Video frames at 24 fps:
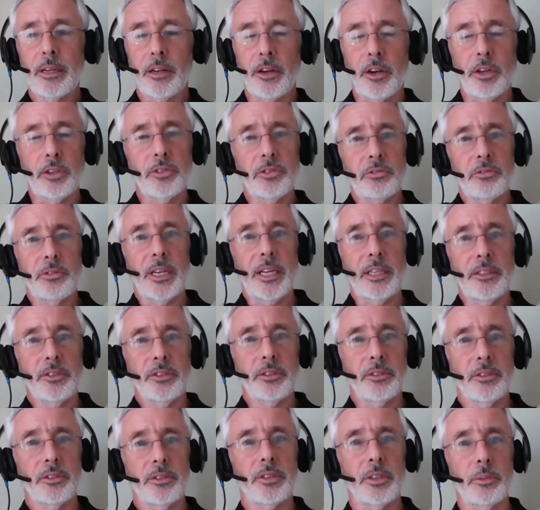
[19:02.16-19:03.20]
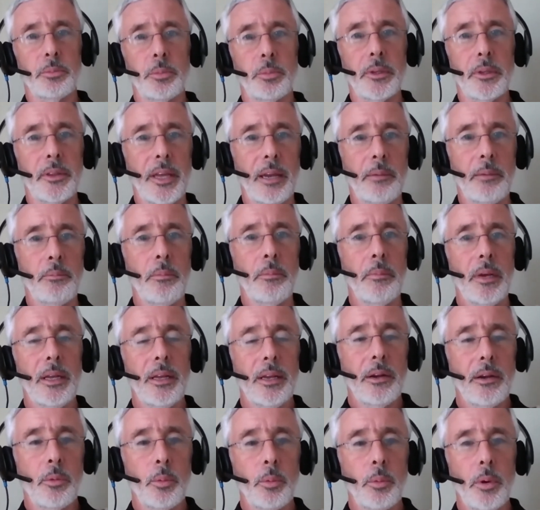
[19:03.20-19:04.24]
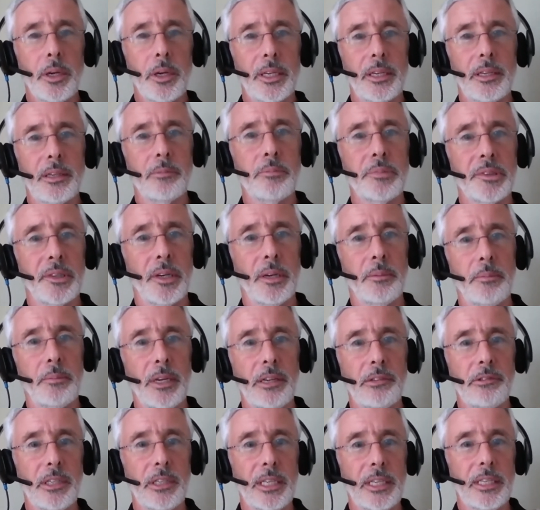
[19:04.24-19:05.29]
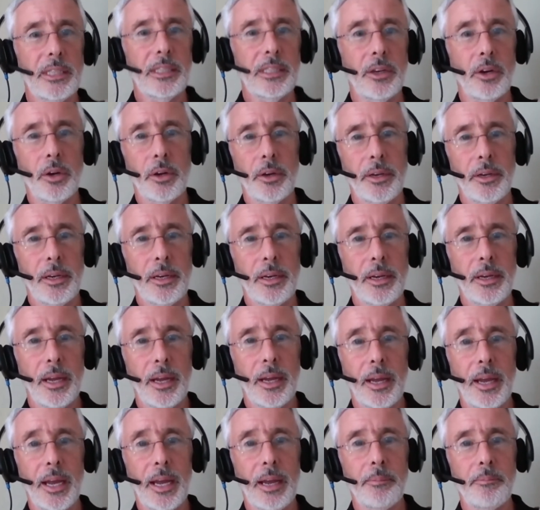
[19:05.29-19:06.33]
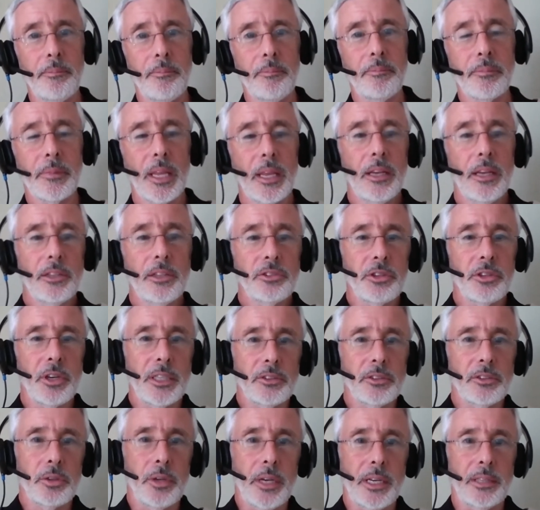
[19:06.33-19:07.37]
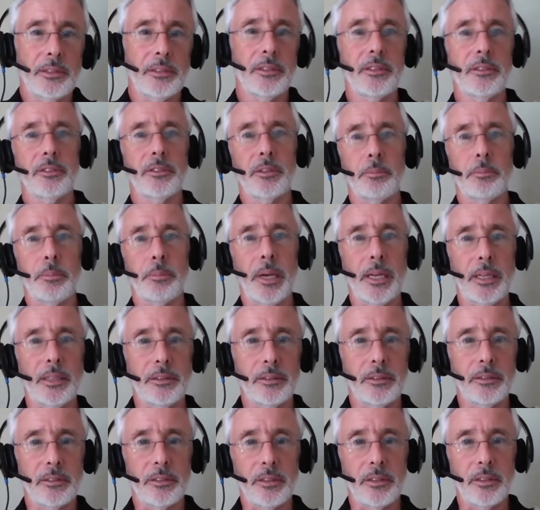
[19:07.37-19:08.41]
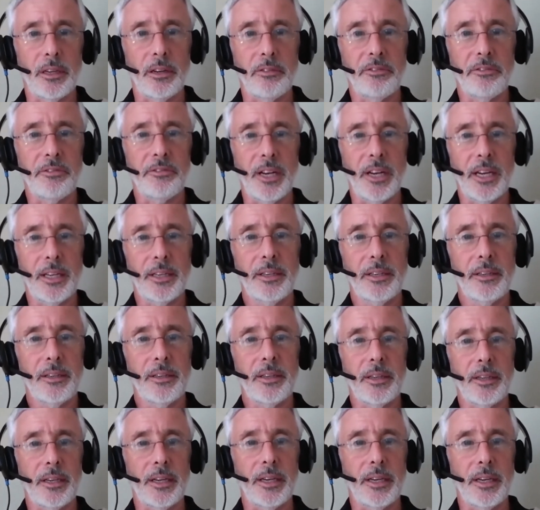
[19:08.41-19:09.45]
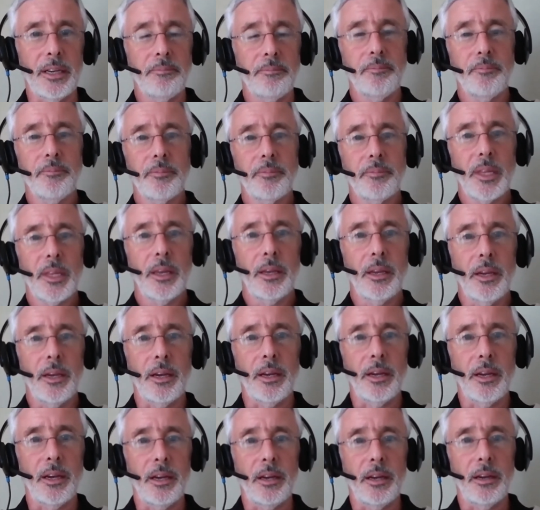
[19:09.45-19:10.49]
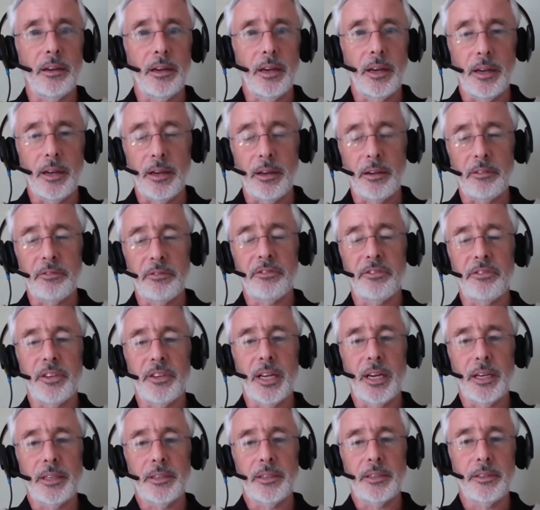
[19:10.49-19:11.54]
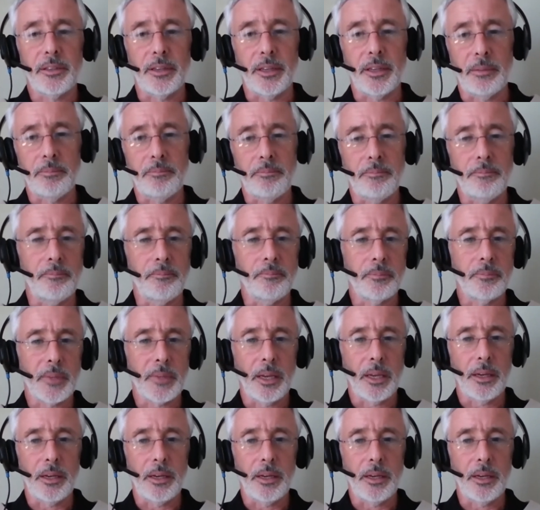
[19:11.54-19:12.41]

close relationship with them, working primarily on um, trying to anticipate flood uh, uh, flood um,